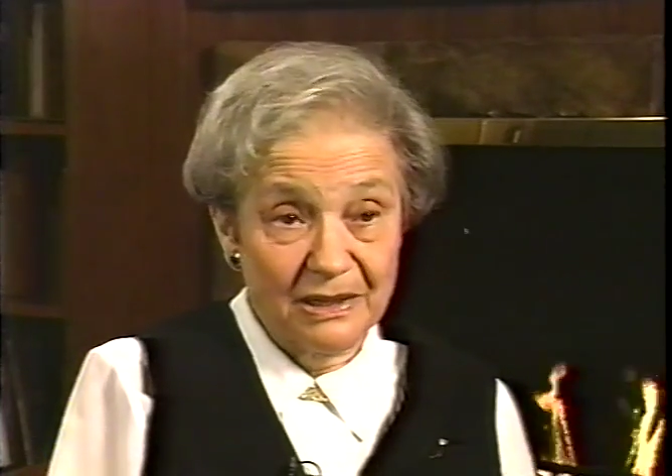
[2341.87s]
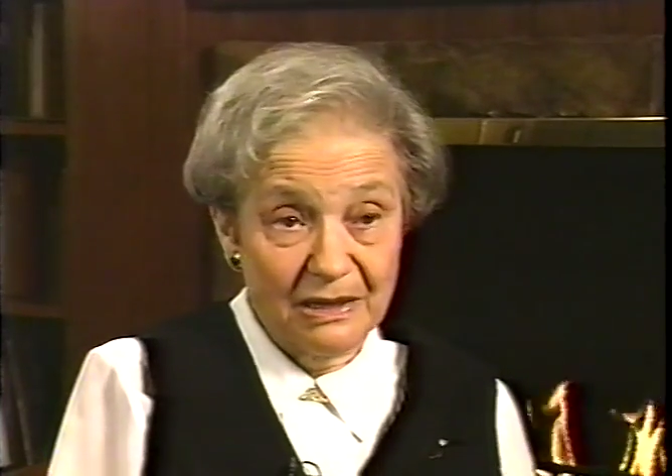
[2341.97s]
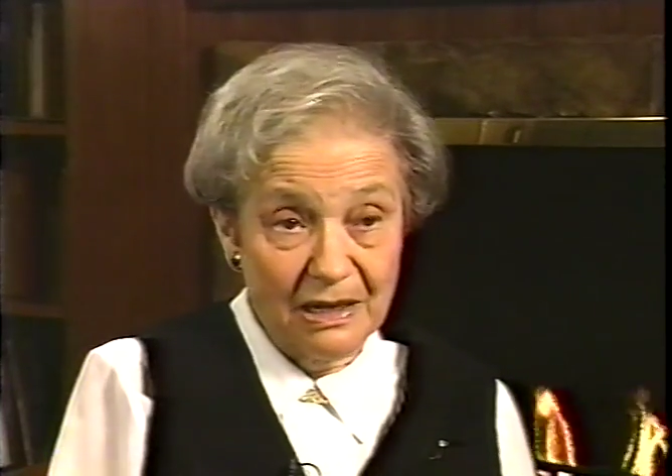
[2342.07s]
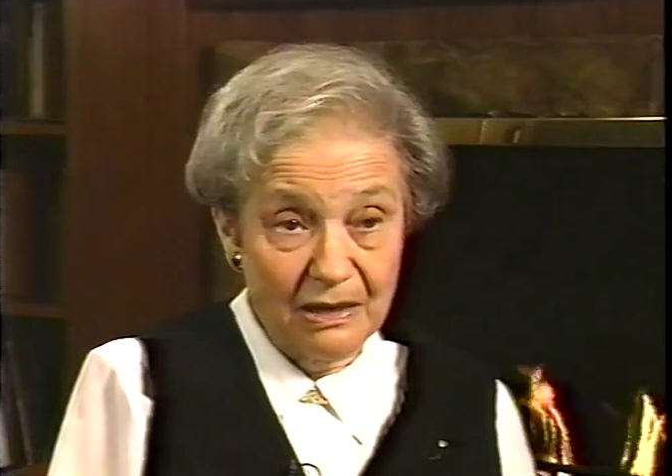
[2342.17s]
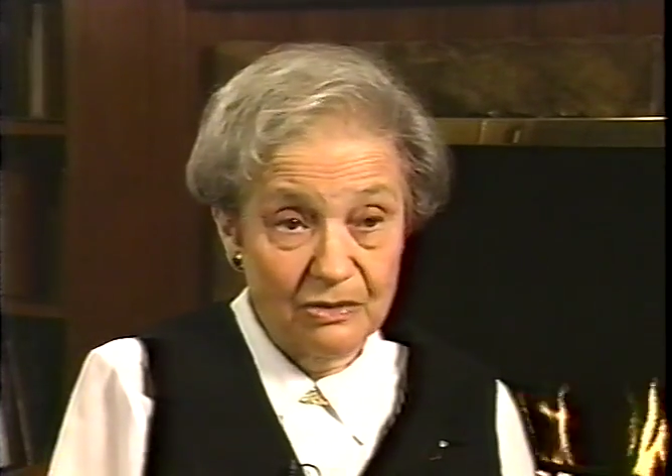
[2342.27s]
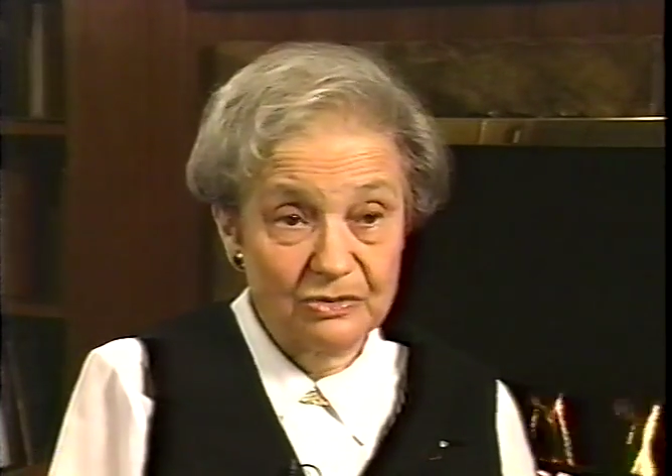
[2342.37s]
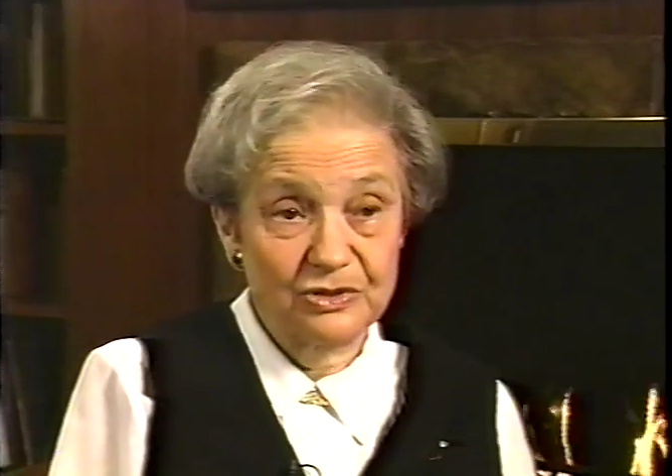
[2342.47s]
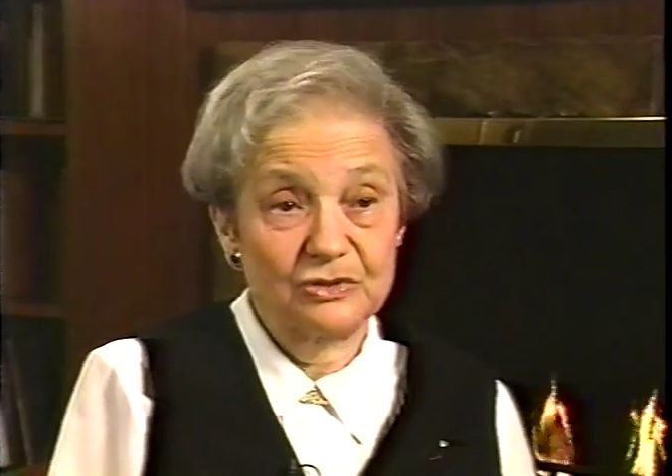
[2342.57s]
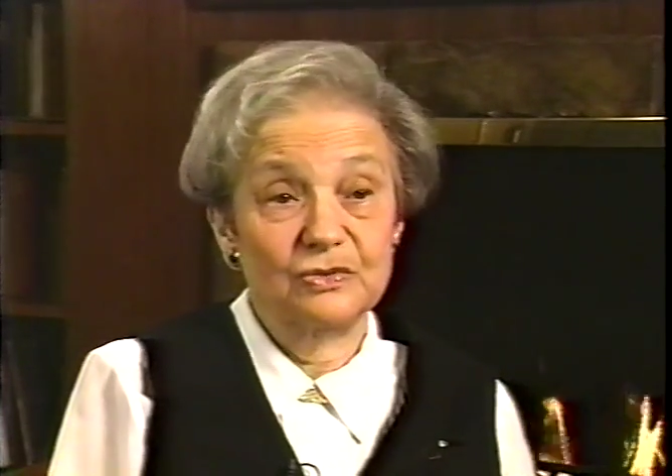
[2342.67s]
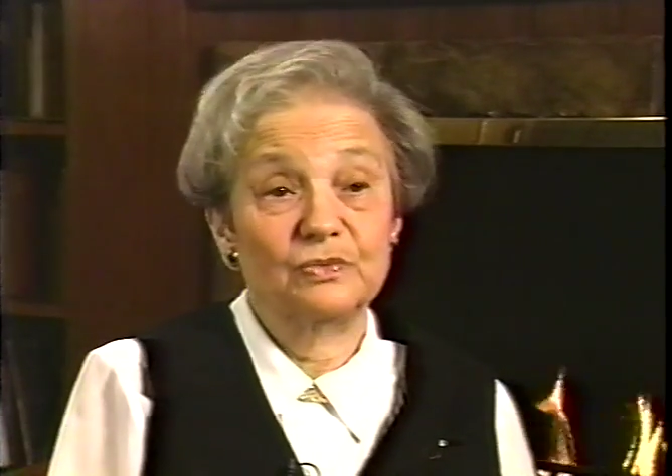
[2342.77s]
house,
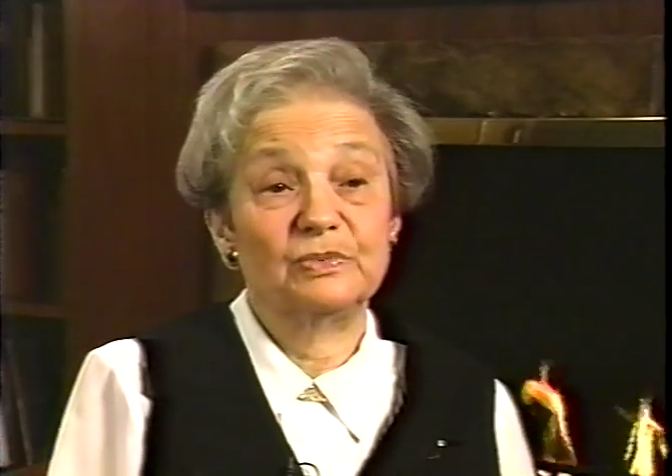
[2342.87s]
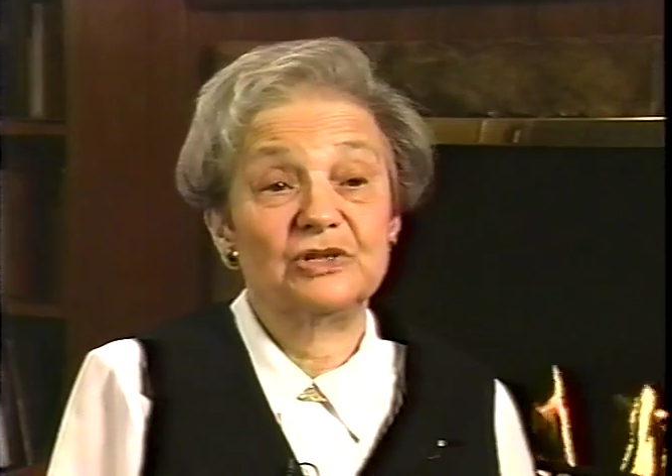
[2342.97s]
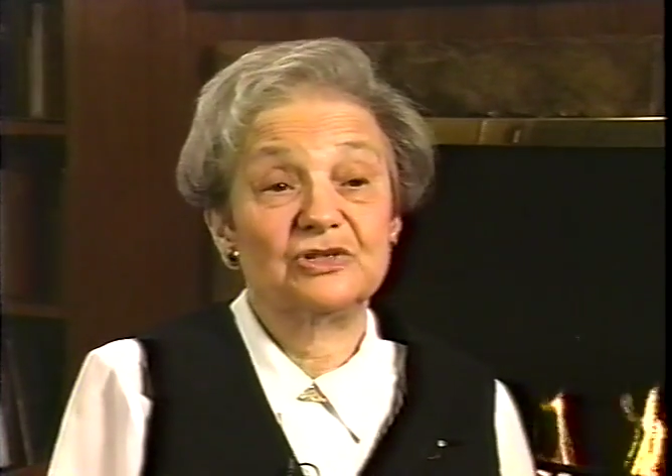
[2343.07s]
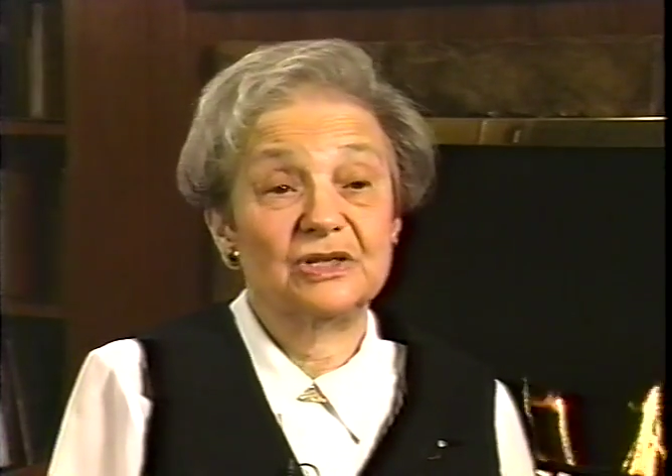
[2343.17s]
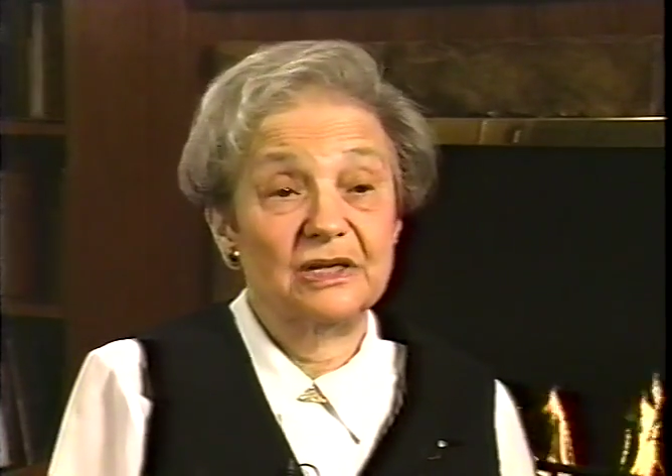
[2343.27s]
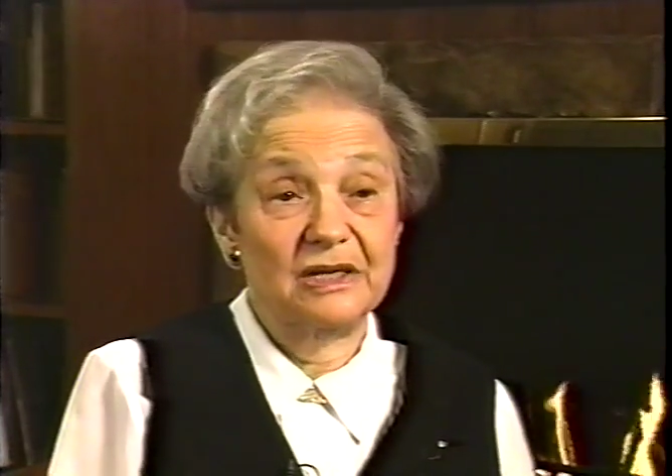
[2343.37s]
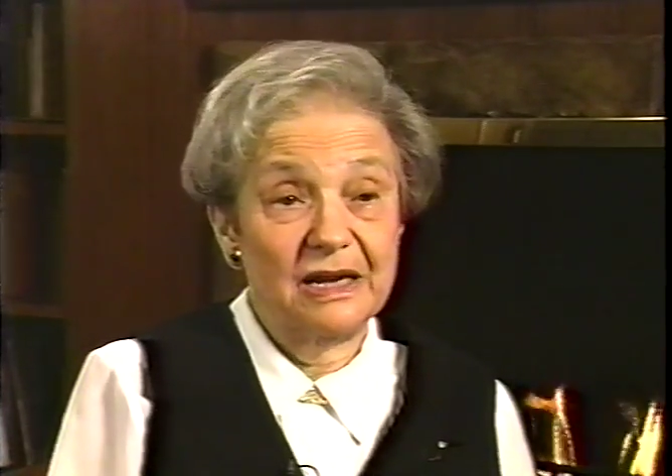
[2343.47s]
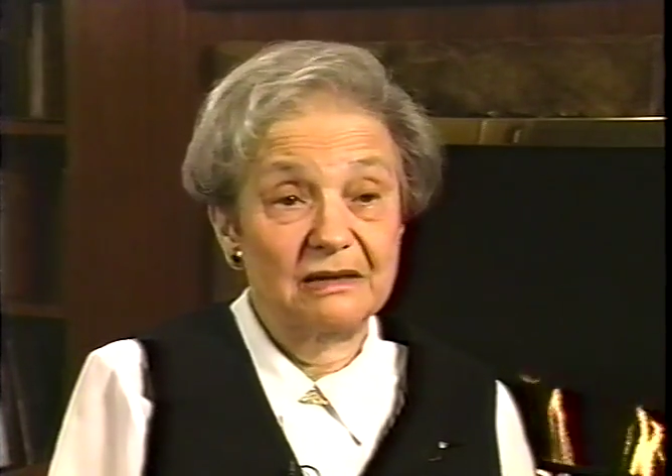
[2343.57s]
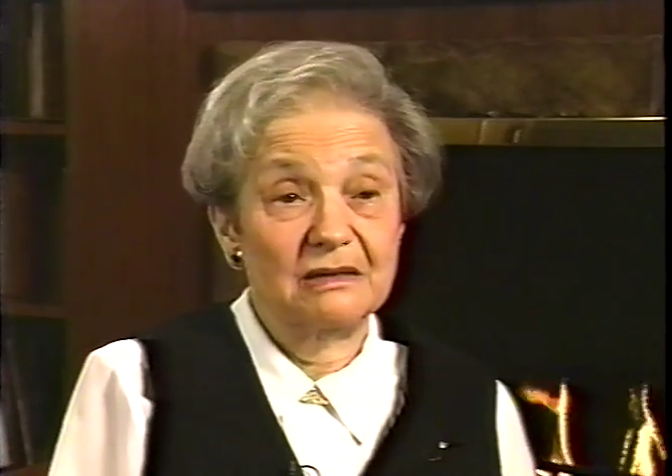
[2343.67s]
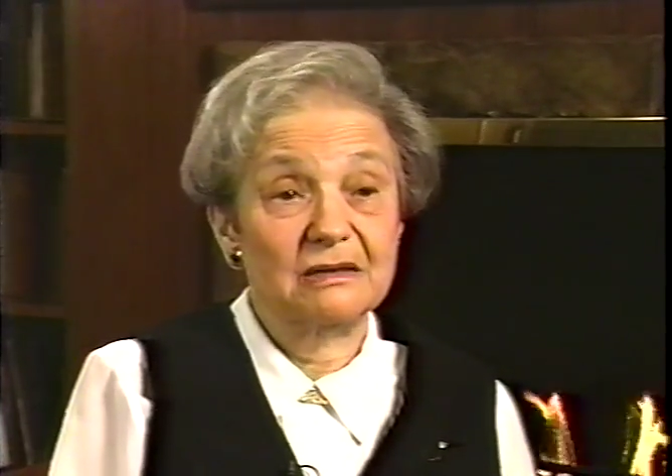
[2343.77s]
which they
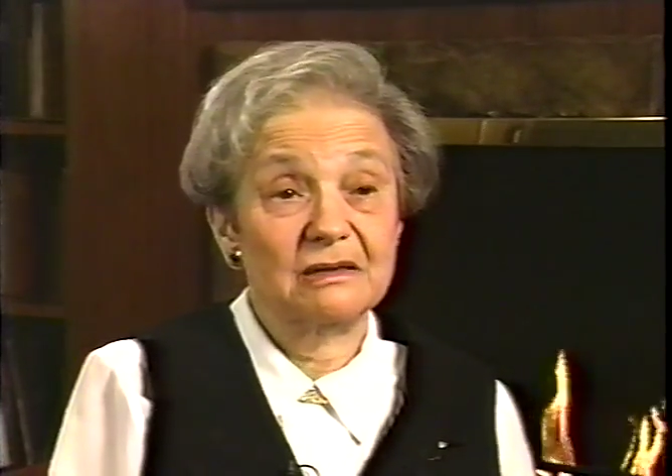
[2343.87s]
rented